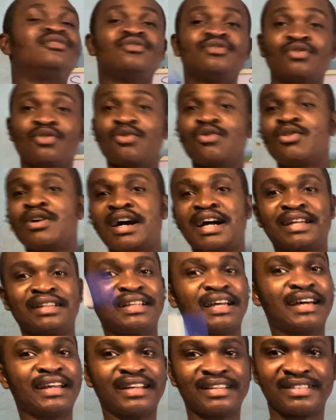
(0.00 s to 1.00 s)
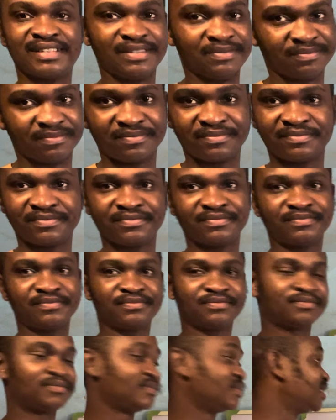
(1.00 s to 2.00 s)
Go and arrest him.
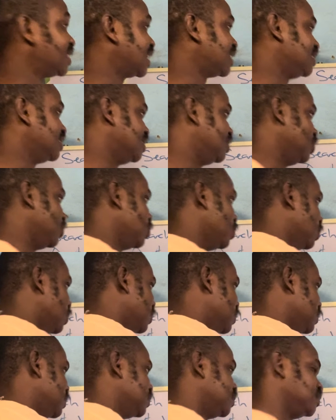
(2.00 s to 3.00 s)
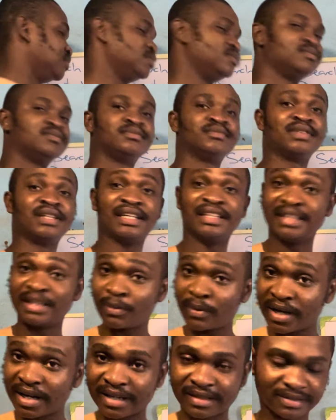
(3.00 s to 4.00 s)
That is the O. In the
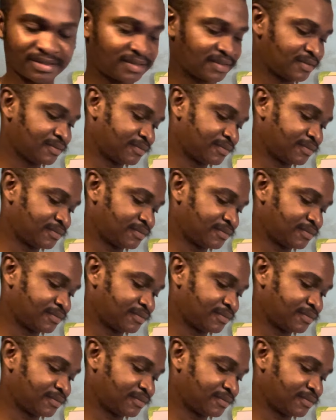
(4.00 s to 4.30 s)
warrant.